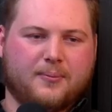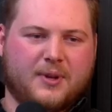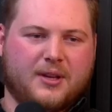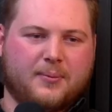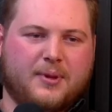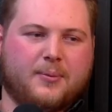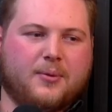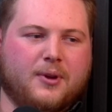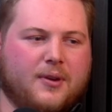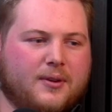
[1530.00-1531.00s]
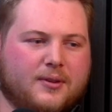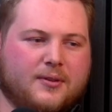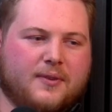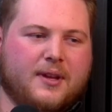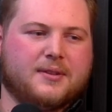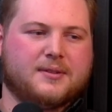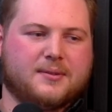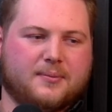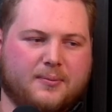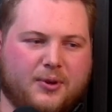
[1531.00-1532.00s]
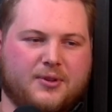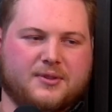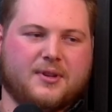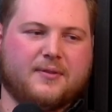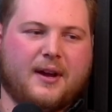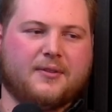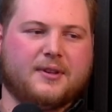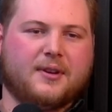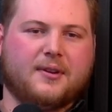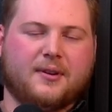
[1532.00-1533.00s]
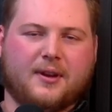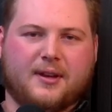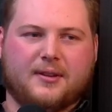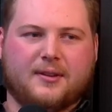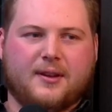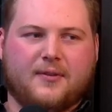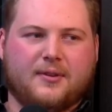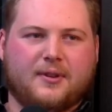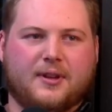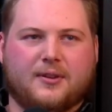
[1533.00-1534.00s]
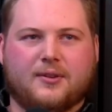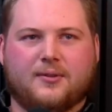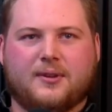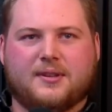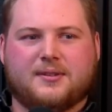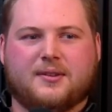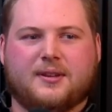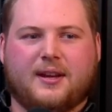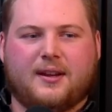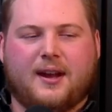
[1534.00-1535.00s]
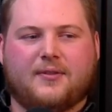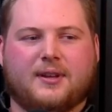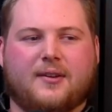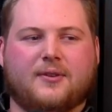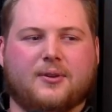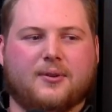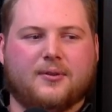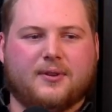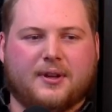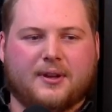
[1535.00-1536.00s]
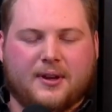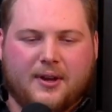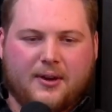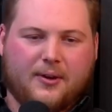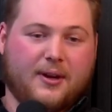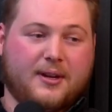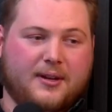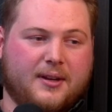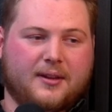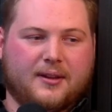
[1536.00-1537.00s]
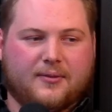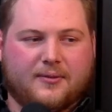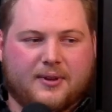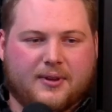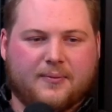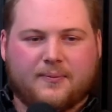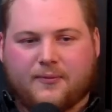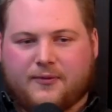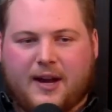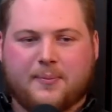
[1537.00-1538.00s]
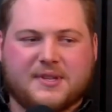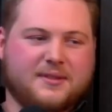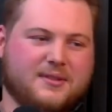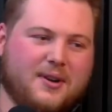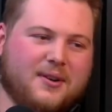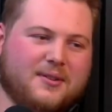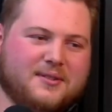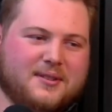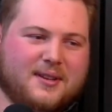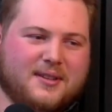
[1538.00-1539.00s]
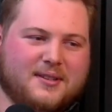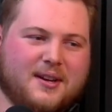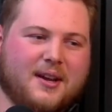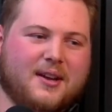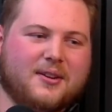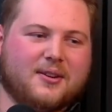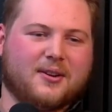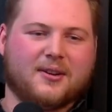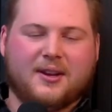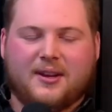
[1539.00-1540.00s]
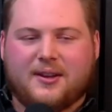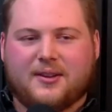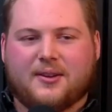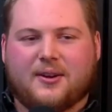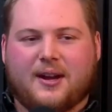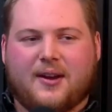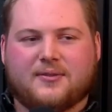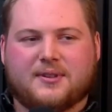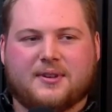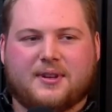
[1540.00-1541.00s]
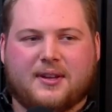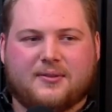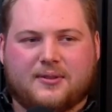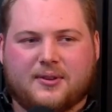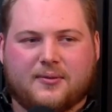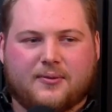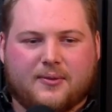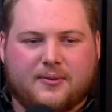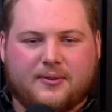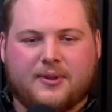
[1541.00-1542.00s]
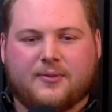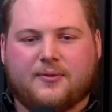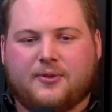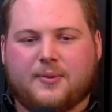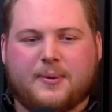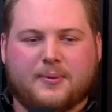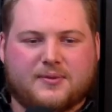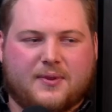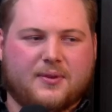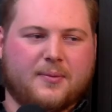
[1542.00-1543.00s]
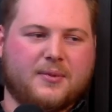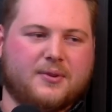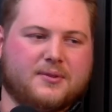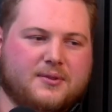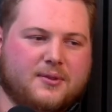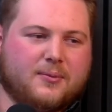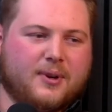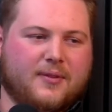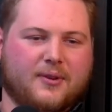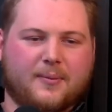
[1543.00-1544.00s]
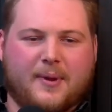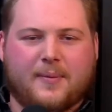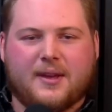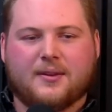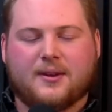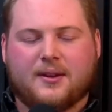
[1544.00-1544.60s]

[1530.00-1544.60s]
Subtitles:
meeting people, going to events, putting yourself out there, and never like, you don't necessarily have to have a goal of like, oh, I need to get like, 5 business cards like tonight, or, I have to get, 3 people's phone numbers or whatever it may be.